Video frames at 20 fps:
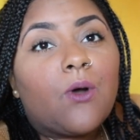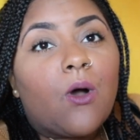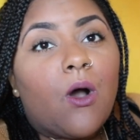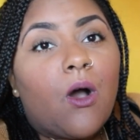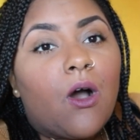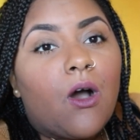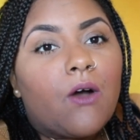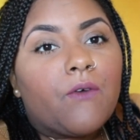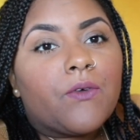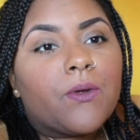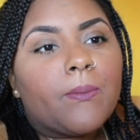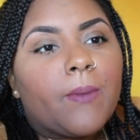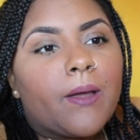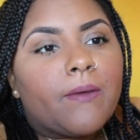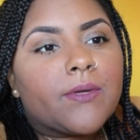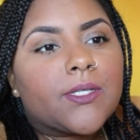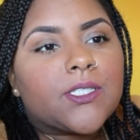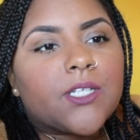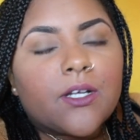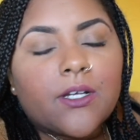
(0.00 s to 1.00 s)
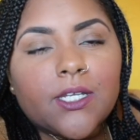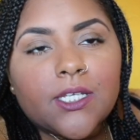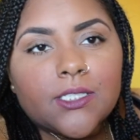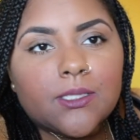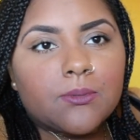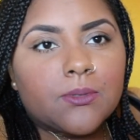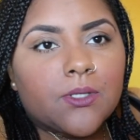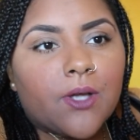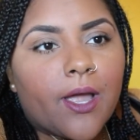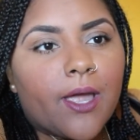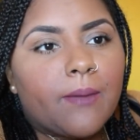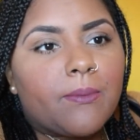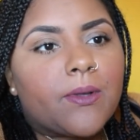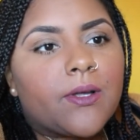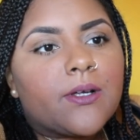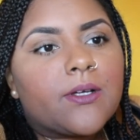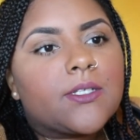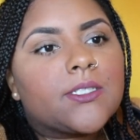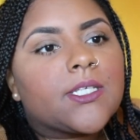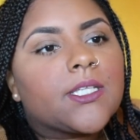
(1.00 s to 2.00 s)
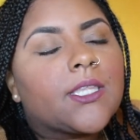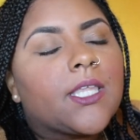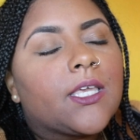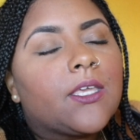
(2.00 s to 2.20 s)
all for my returning subscribers and